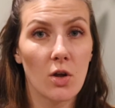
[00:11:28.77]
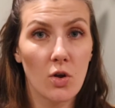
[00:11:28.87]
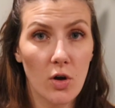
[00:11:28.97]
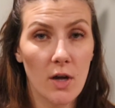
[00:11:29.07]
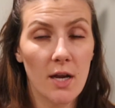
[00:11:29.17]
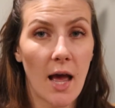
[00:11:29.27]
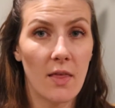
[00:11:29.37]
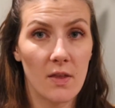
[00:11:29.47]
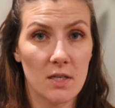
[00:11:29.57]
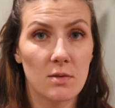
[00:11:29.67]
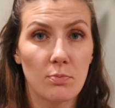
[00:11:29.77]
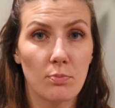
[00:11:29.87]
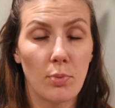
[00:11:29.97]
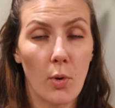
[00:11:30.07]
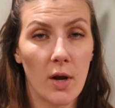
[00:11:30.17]
good at this
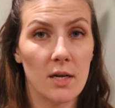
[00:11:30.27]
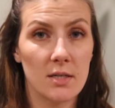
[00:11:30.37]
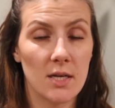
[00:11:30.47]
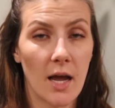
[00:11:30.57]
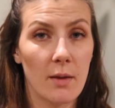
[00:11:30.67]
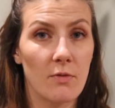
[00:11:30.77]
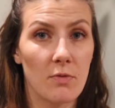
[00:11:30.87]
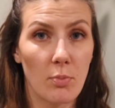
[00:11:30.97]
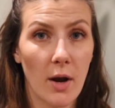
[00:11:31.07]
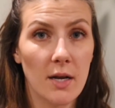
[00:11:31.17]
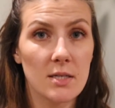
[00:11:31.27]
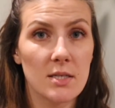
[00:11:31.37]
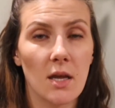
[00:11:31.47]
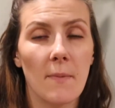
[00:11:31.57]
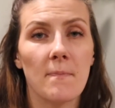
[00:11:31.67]
point in time of the
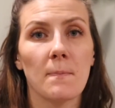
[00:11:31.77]
pregnancy,